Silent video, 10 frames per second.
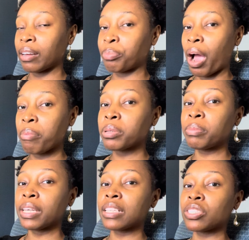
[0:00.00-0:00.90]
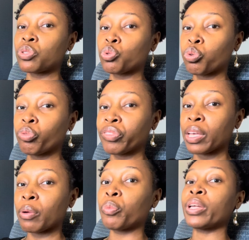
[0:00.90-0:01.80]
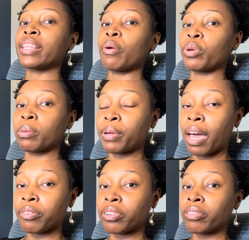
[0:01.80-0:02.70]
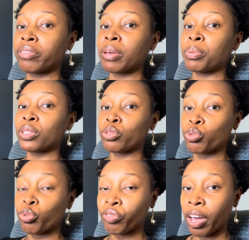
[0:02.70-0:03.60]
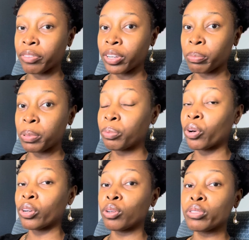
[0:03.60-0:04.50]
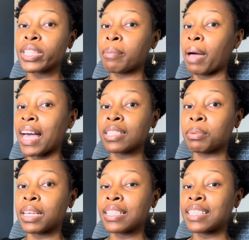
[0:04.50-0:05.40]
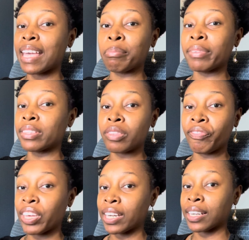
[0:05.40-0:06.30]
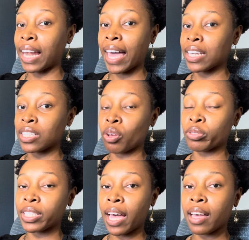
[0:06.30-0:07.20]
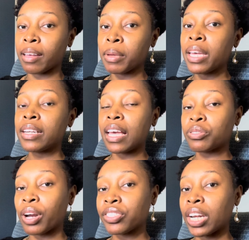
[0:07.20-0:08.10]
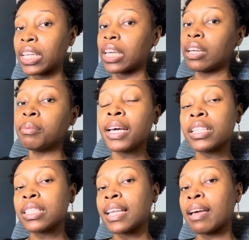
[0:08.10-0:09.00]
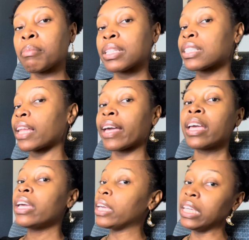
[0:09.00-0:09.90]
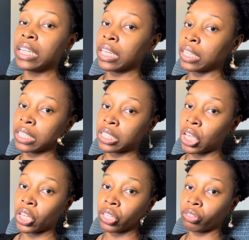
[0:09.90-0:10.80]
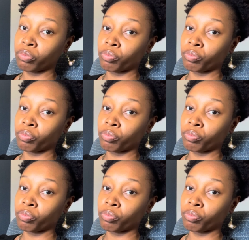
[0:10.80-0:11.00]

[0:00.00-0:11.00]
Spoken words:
Probably because it's truth and what they want to put out there. And if they put the truth out there, people are going to lose their minds because they've been fed a lie this whole time. That's what I was trying to get him to understand. But it's like, he didn't understand it.